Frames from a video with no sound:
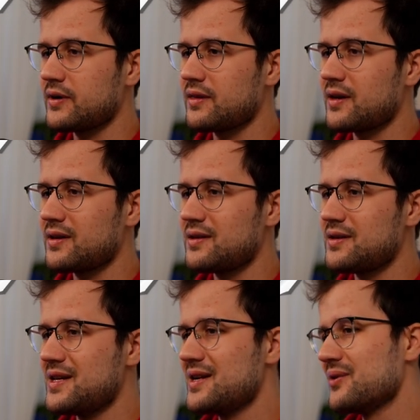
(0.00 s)
and then in
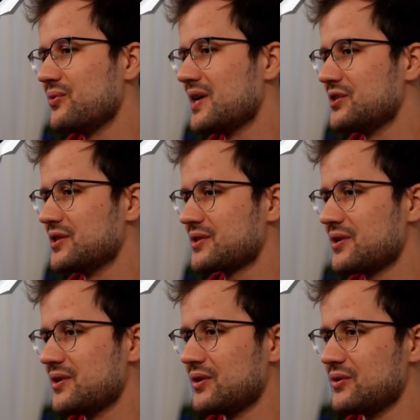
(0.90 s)
here we are just
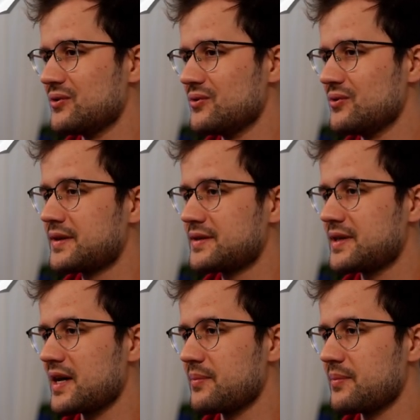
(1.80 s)
going to say